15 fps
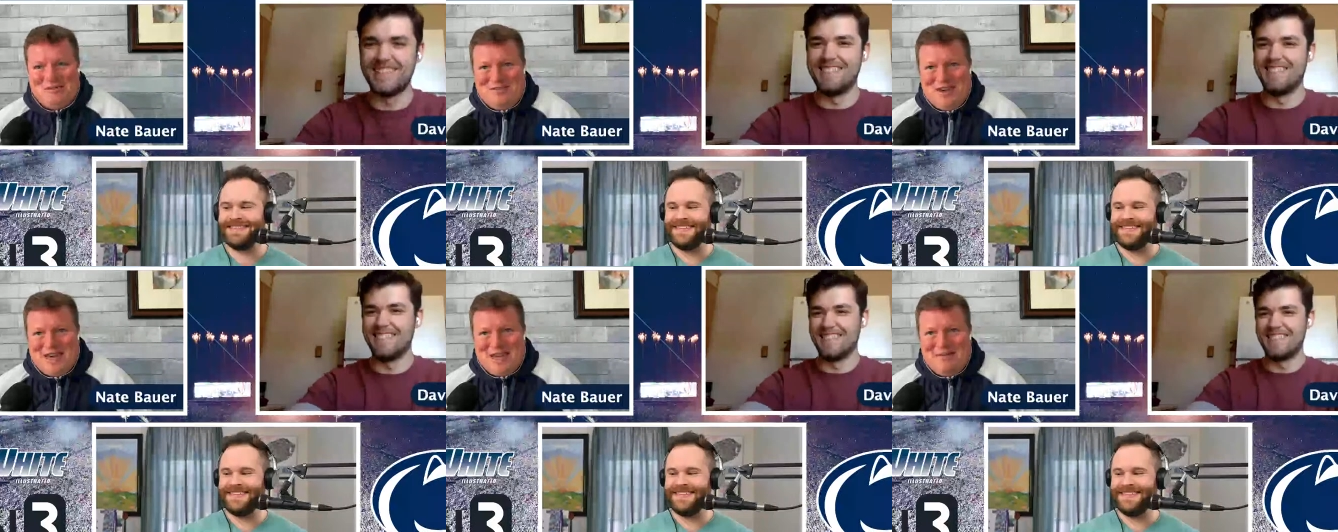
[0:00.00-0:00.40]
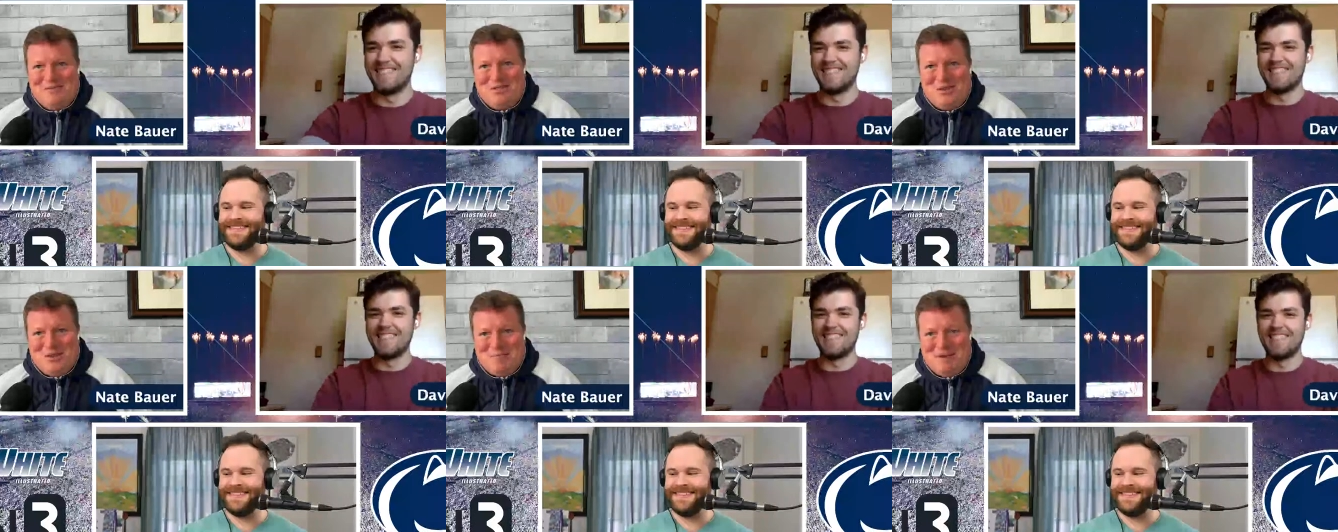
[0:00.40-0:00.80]
Speaker 1: of
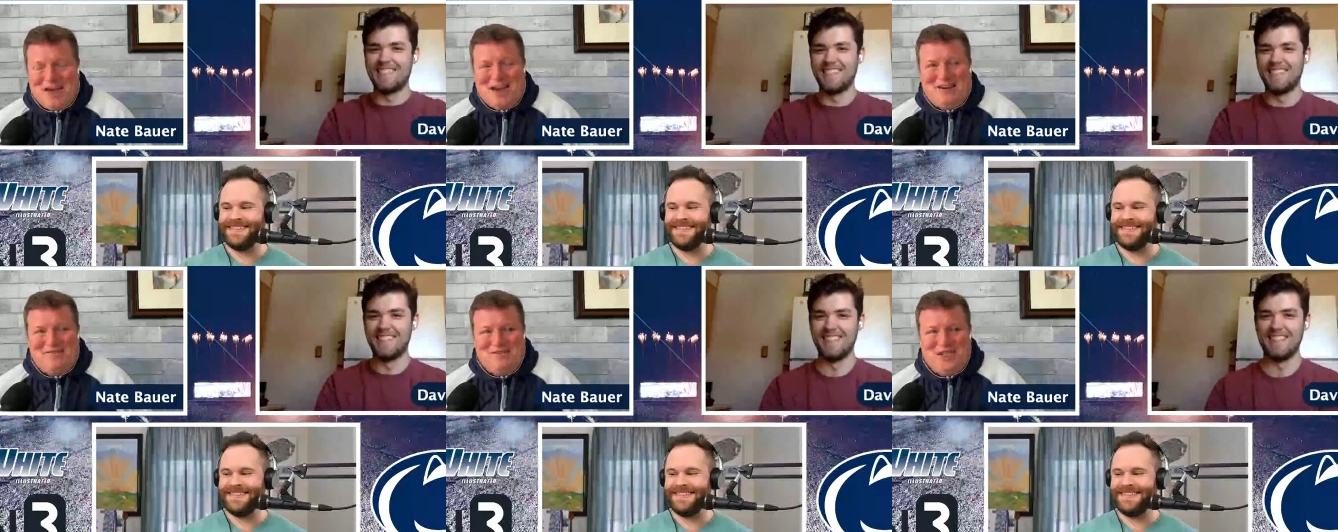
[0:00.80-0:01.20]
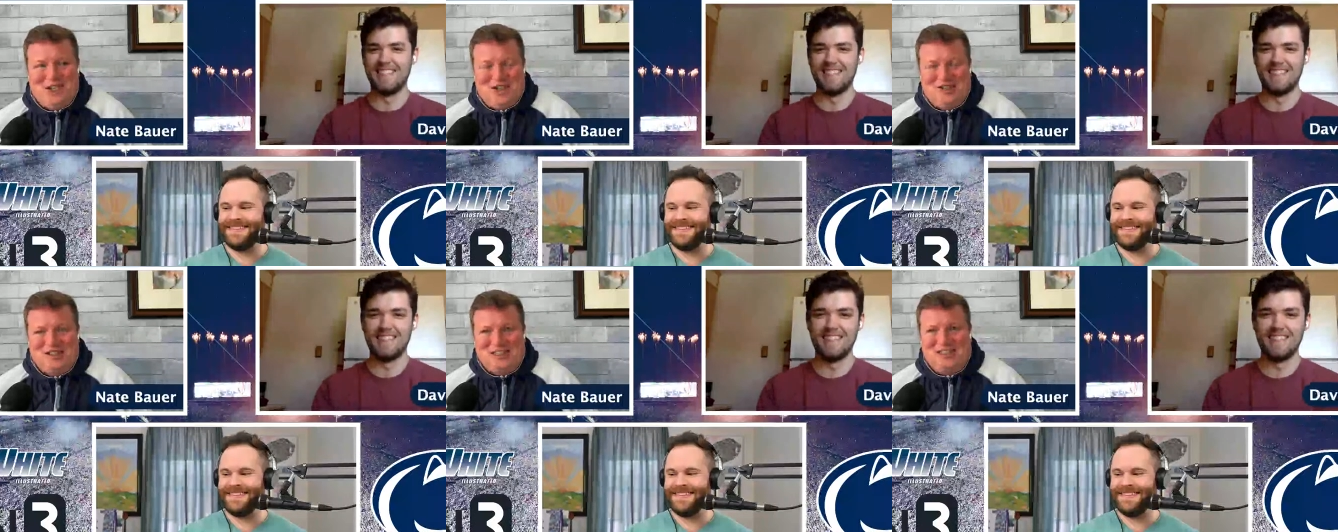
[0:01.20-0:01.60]
names on the back of
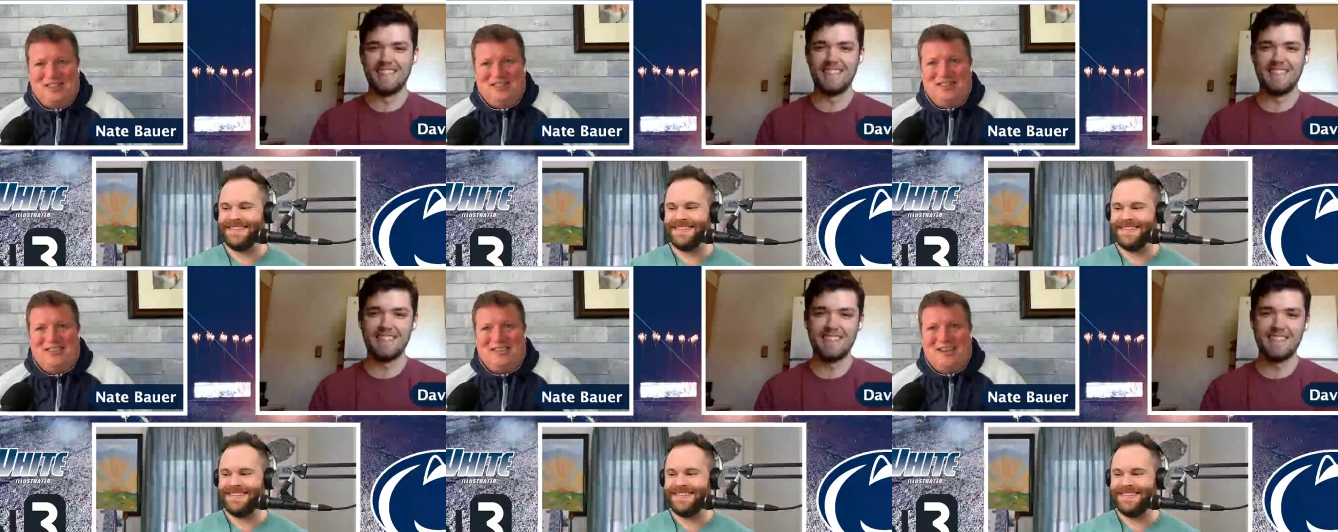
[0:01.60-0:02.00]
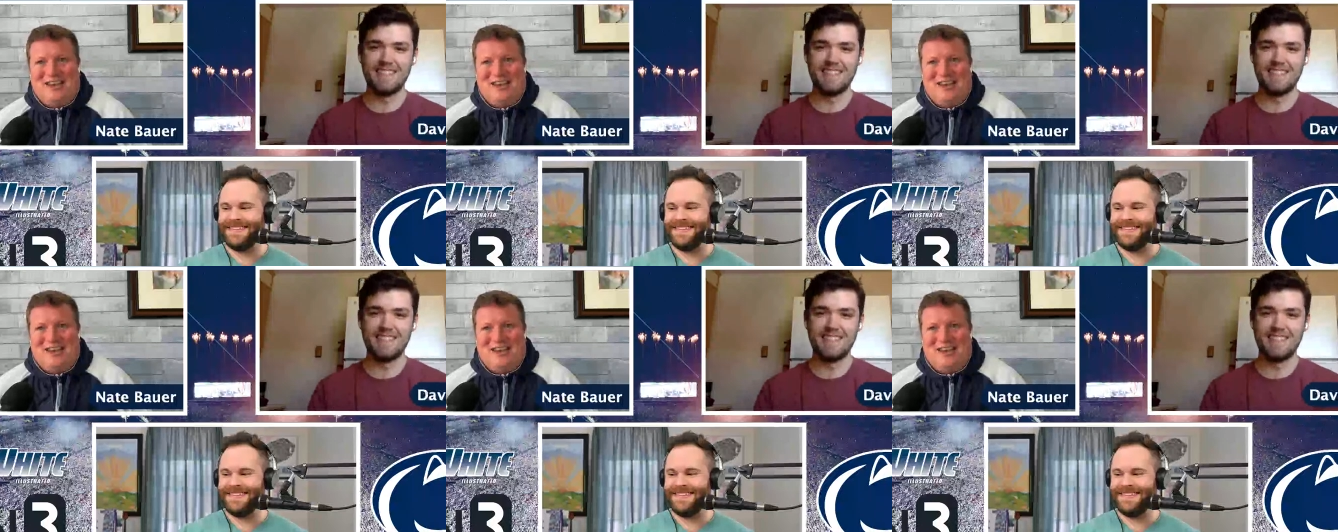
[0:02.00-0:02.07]
jerseys.